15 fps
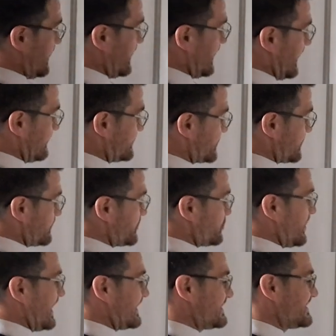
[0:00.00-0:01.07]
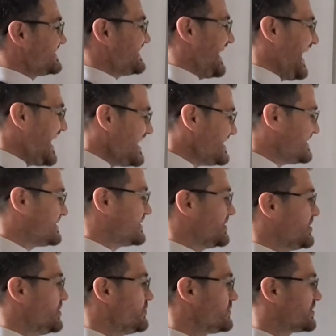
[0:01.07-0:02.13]
I've subtracted
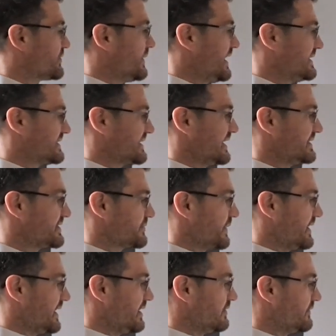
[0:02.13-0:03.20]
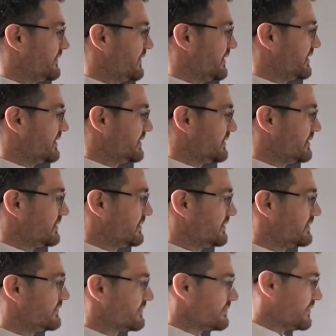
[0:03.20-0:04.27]
8u squared sine squared alpha
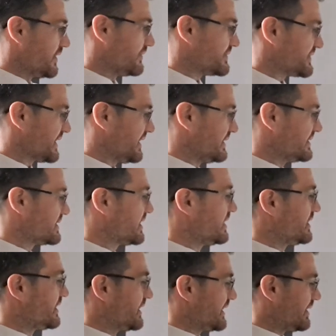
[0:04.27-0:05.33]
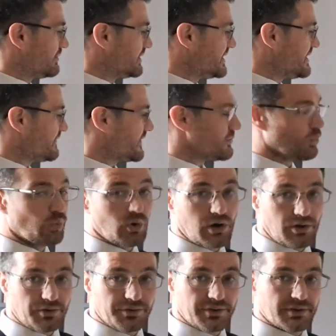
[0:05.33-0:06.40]
from both sides, I'm leaving
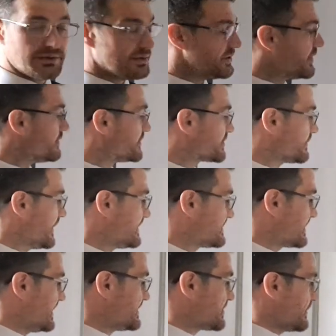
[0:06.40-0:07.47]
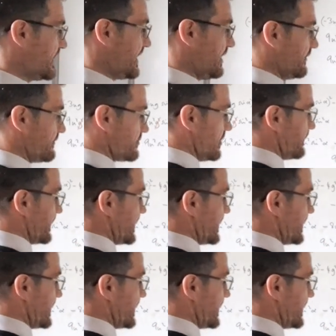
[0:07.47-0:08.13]
1 u squared sine squared alpha over